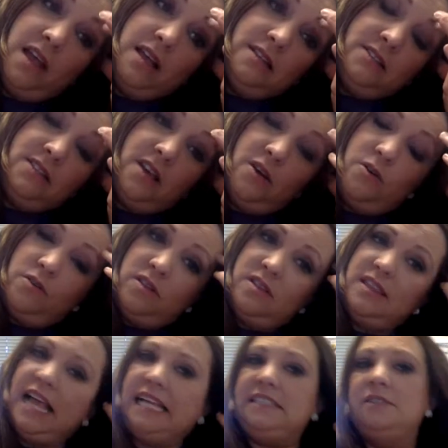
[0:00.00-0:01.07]
So
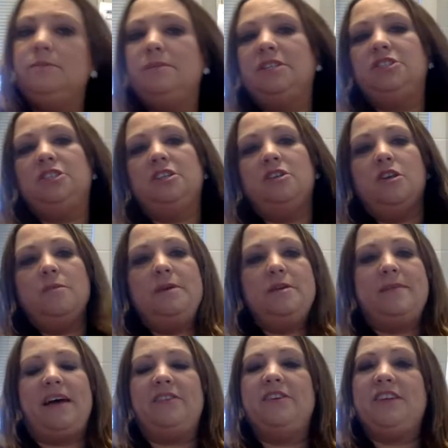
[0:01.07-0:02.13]
let's mention a little bit
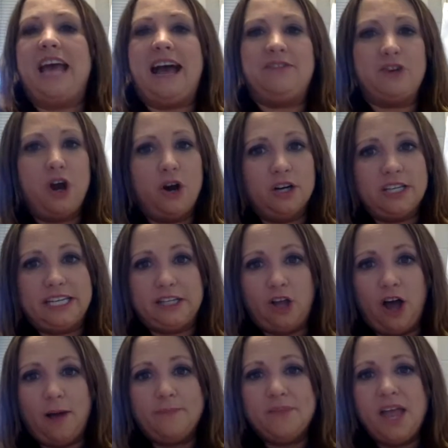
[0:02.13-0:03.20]
about the Taft-Hartley
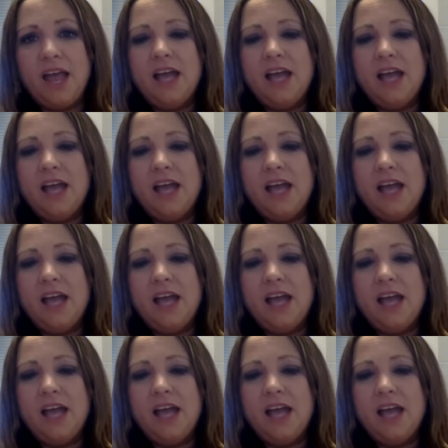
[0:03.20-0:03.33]
law.